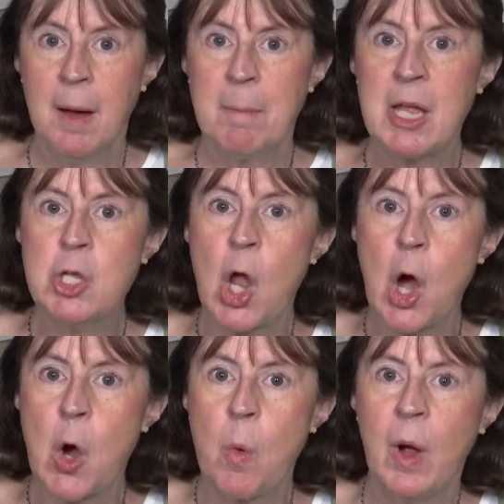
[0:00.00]
But
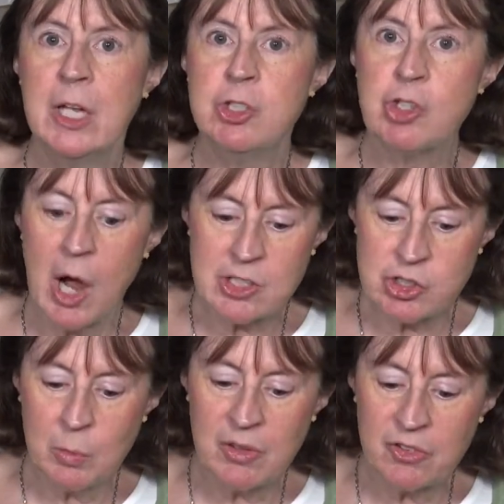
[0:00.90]
no,
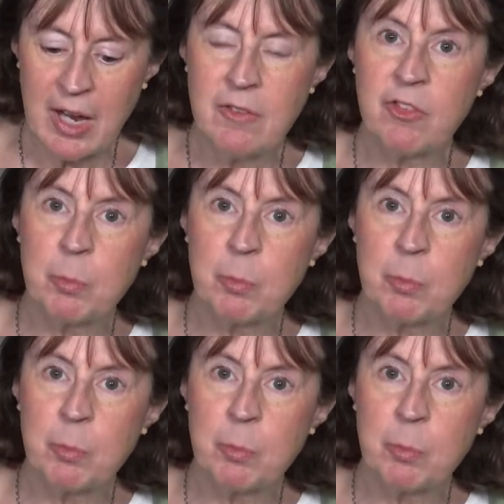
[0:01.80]
Joshua sends